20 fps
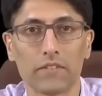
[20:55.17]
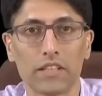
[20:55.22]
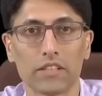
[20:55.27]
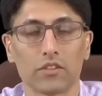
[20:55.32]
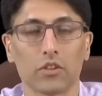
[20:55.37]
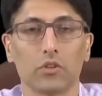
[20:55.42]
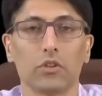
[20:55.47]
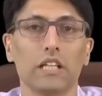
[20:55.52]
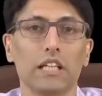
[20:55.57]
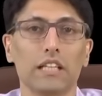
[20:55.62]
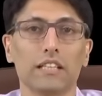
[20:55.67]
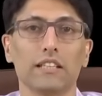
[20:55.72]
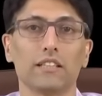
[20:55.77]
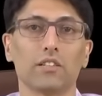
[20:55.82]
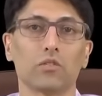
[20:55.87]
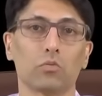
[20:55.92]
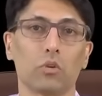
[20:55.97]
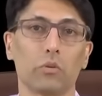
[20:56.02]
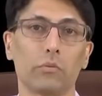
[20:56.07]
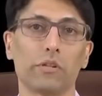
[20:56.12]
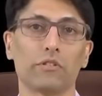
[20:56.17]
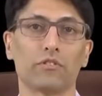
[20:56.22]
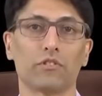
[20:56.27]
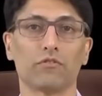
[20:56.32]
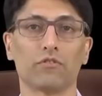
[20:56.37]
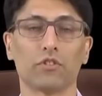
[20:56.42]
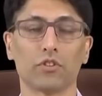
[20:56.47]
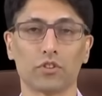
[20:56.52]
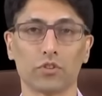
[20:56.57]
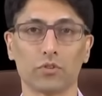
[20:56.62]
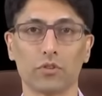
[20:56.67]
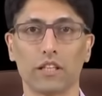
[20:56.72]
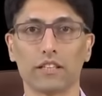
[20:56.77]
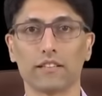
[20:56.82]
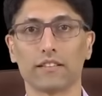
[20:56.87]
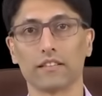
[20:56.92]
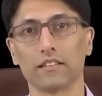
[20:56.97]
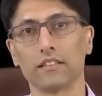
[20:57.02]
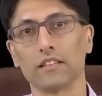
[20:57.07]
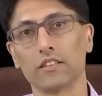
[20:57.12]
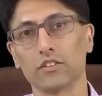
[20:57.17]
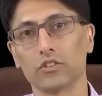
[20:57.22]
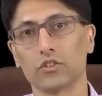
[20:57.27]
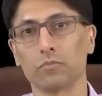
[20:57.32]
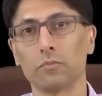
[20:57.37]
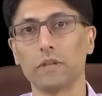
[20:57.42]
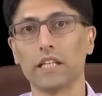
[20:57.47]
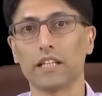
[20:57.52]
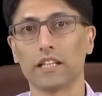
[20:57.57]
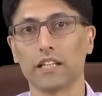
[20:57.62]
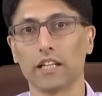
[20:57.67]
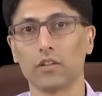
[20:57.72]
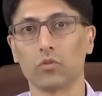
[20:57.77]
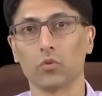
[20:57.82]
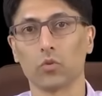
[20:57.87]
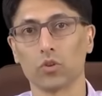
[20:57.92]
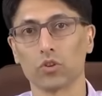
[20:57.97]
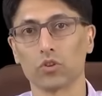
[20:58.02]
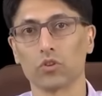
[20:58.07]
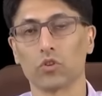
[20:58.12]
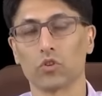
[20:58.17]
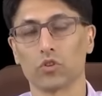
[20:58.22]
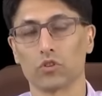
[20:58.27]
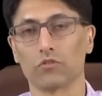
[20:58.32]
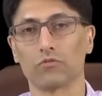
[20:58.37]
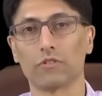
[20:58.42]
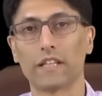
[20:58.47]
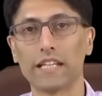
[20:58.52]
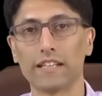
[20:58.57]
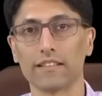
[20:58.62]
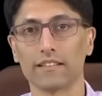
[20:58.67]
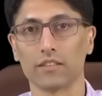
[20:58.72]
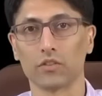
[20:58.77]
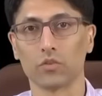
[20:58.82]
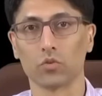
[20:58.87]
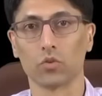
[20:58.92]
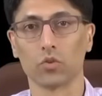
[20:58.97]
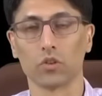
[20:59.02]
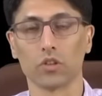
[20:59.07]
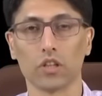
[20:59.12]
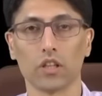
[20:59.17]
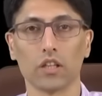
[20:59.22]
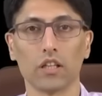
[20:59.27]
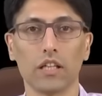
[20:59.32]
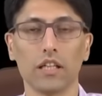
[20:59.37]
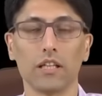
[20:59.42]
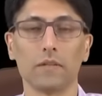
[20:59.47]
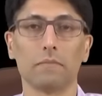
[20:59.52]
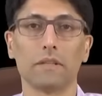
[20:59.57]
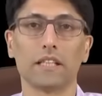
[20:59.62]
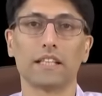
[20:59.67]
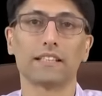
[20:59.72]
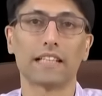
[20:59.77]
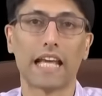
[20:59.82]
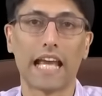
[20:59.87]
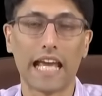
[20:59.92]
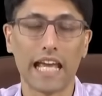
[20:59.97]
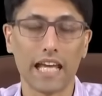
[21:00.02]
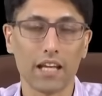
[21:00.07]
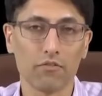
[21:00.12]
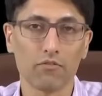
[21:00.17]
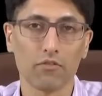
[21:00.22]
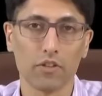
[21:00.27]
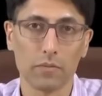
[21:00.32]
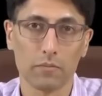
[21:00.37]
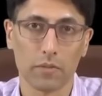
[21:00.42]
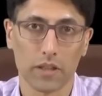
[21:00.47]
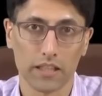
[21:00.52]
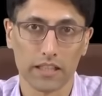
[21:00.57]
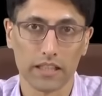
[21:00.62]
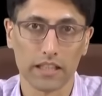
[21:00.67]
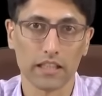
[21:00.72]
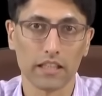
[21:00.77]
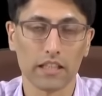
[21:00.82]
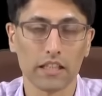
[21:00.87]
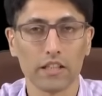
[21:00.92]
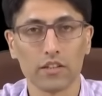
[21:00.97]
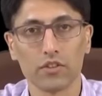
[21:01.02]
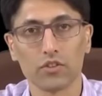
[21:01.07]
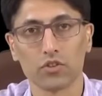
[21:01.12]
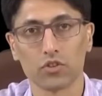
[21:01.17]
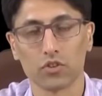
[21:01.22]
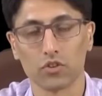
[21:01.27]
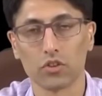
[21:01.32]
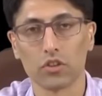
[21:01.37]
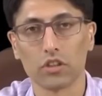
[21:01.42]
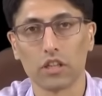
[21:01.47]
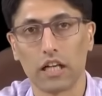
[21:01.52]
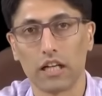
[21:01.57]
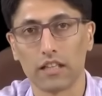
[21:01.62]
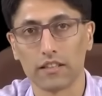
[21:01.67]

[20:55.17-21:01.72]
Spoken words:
So this is what we refer to as a speaking order or a reasoned order, because everybody should